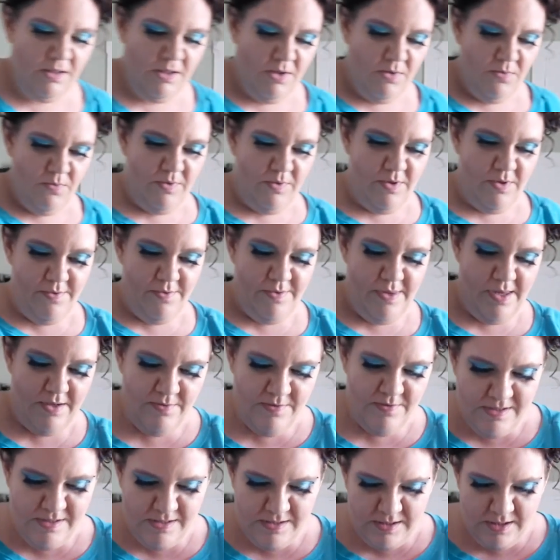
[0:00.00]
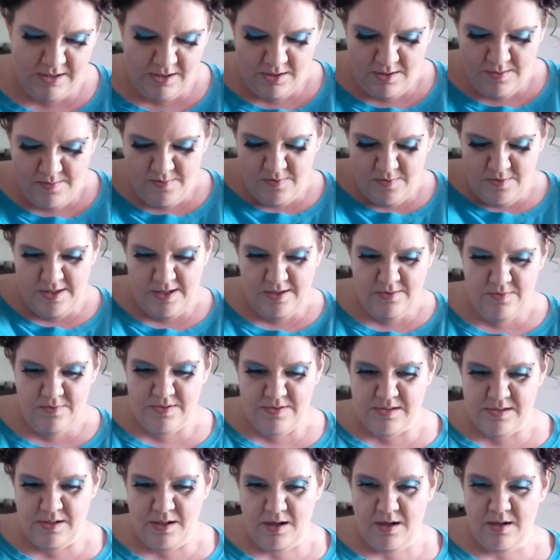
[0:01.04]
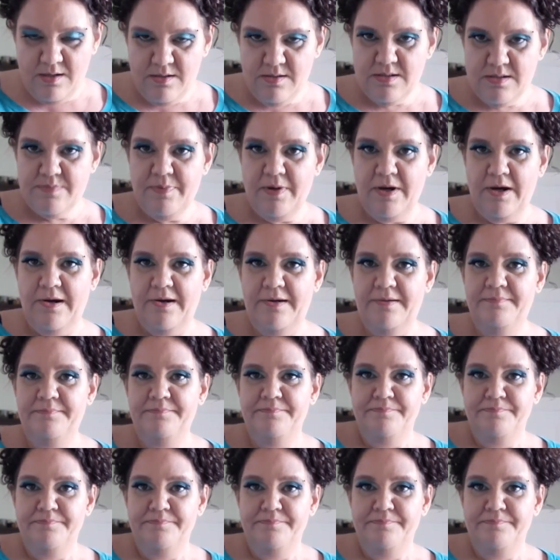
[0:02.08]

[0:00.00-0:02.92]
Well, that was terrible. That was the hardest part.